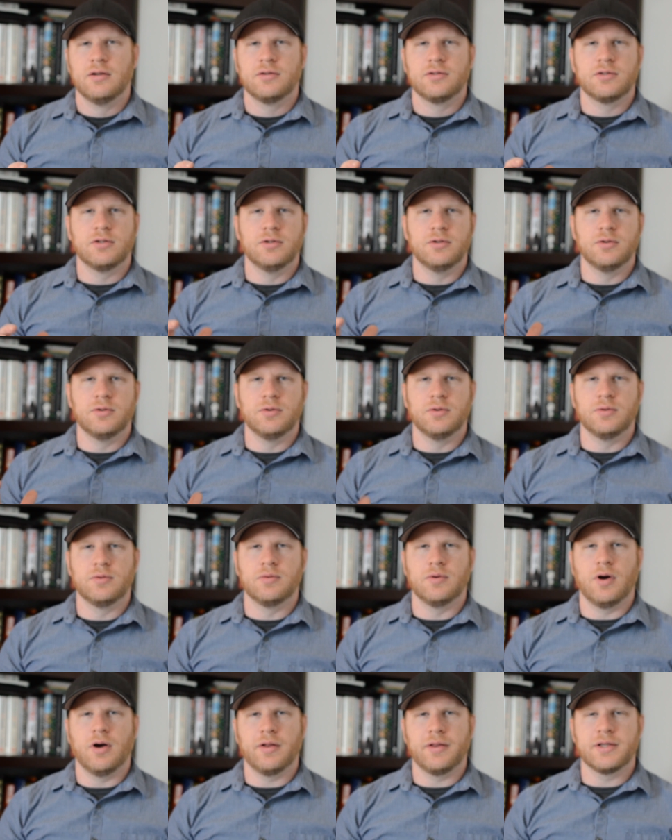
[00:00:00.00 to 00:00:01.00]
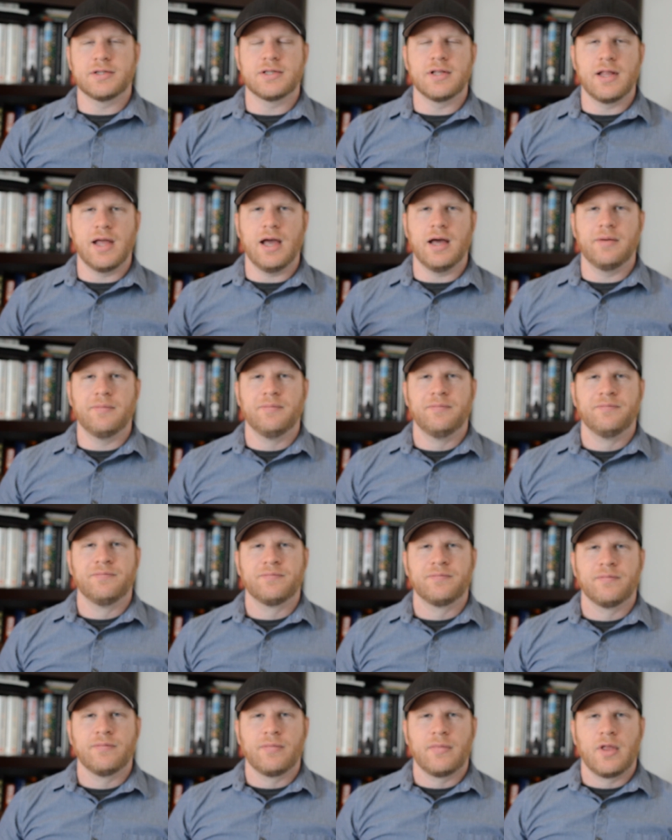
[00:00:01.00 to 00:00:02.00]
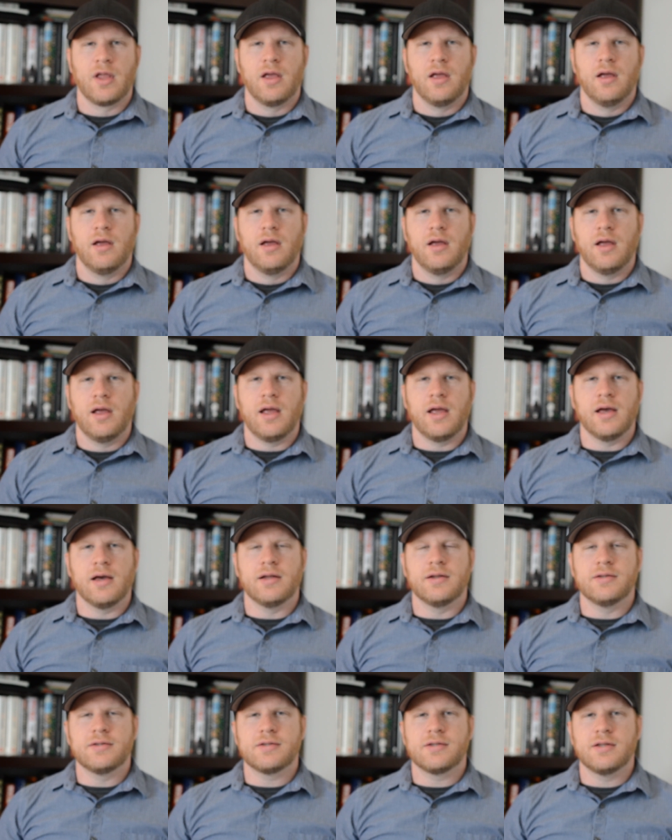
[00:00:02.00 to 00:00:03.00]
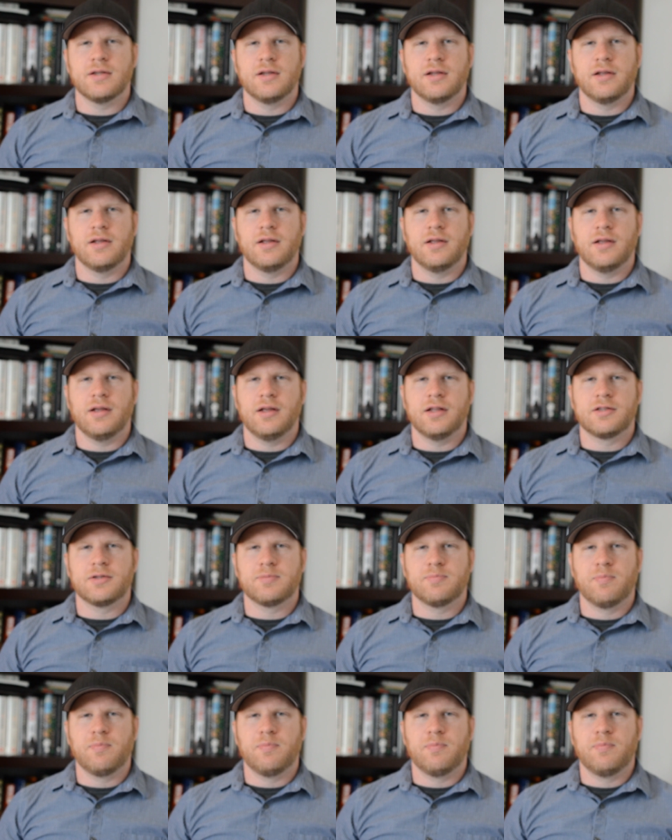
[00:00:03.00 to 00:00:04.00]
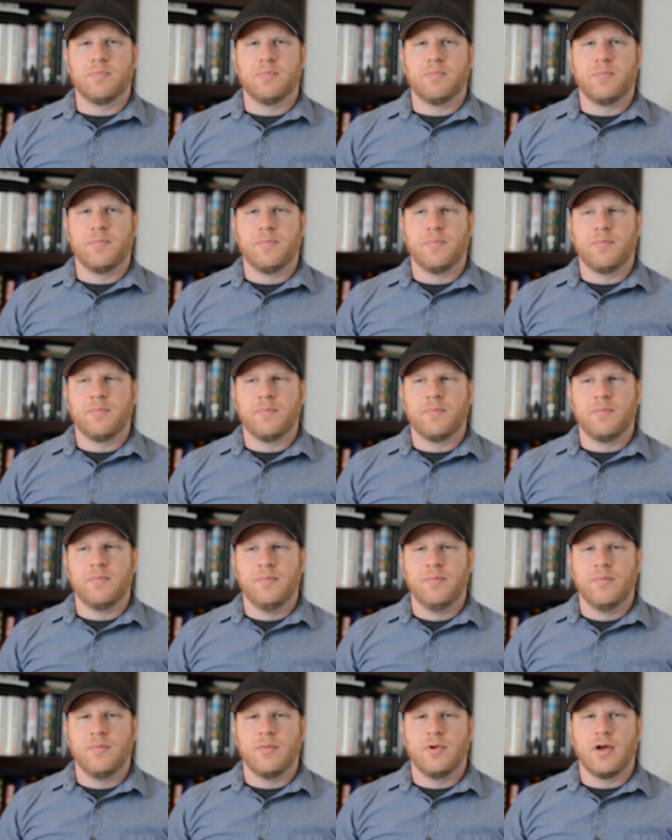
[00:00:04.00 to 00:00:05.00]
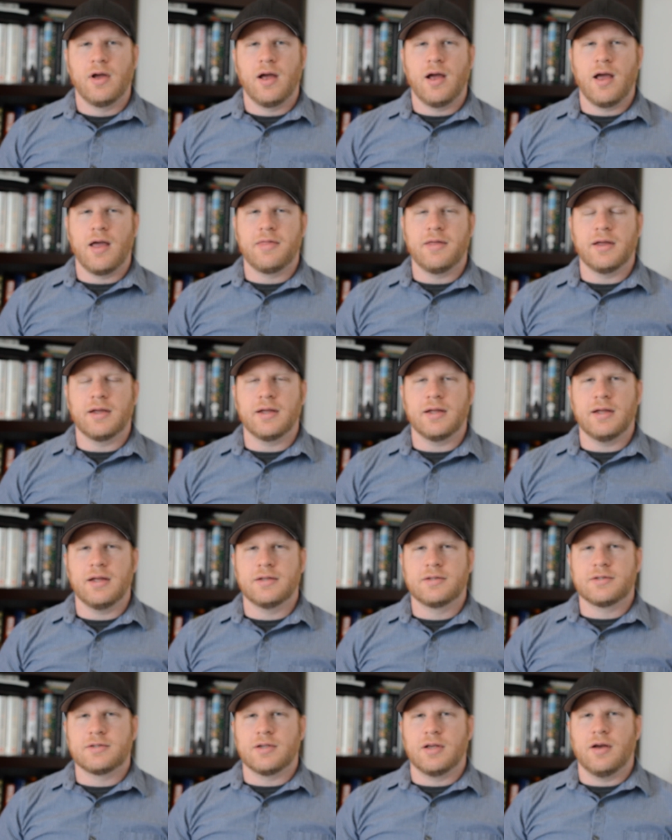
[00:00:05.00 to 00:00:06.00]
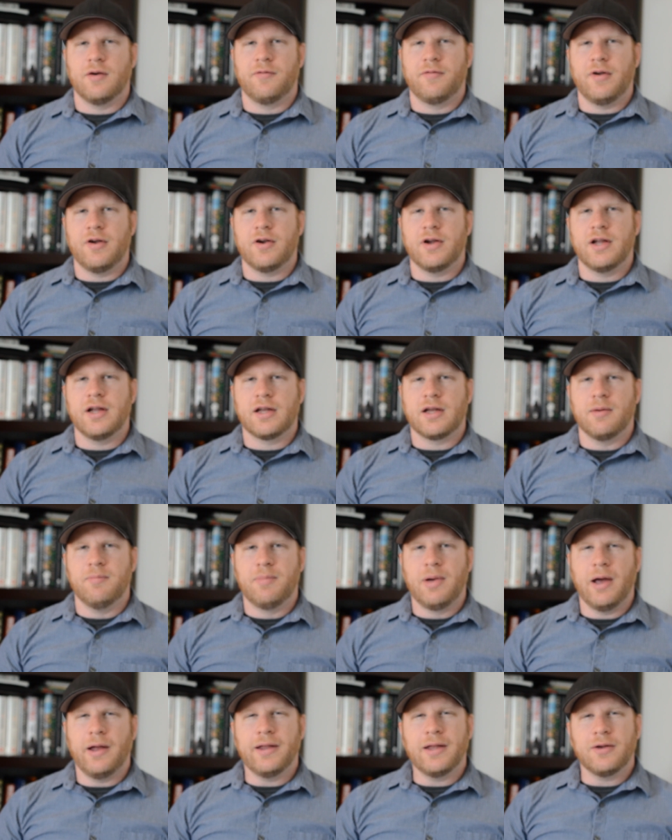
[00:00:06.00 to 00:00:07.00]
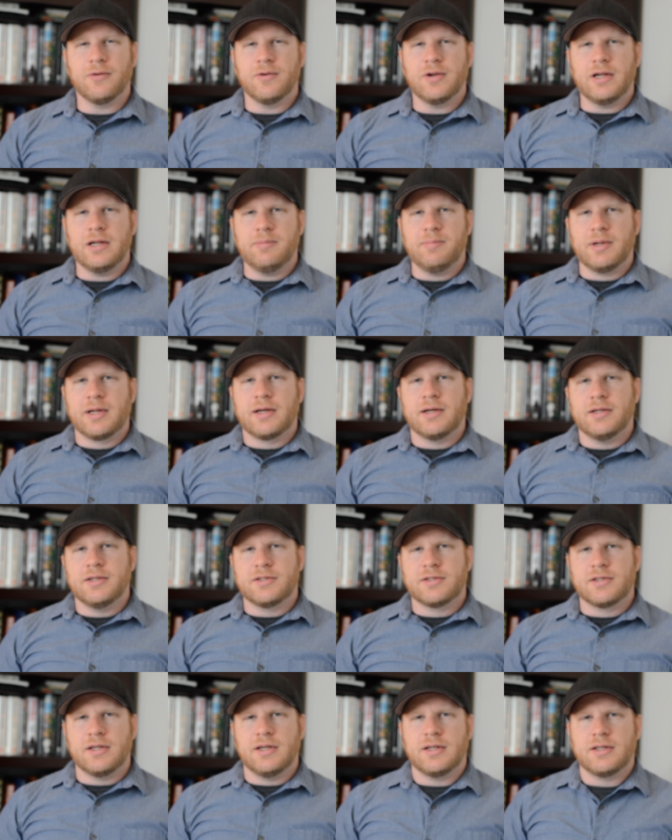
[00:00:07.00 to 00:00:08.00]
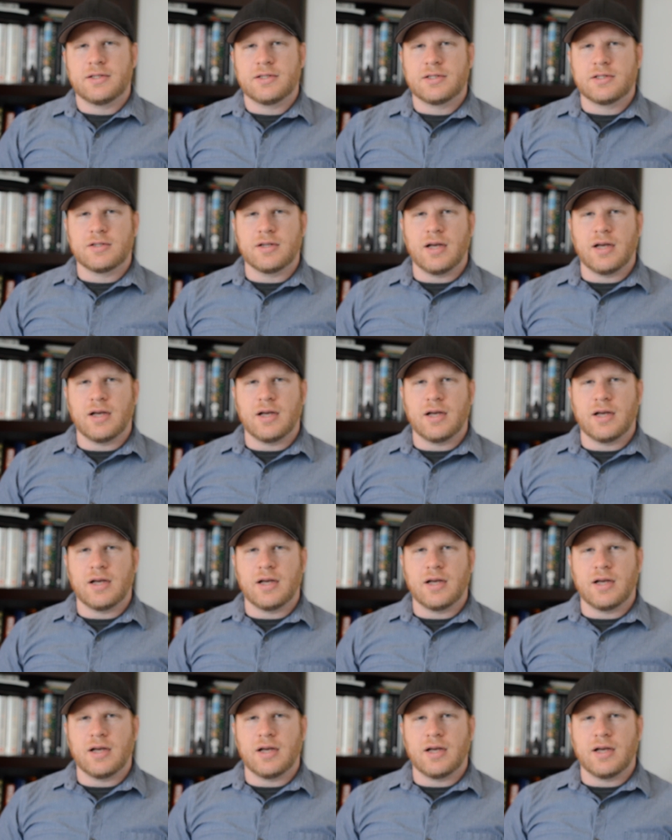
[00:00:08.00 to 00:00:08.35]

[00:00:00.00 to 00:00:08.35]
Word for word: to all this and that. And it's I think it's a very compelling read because its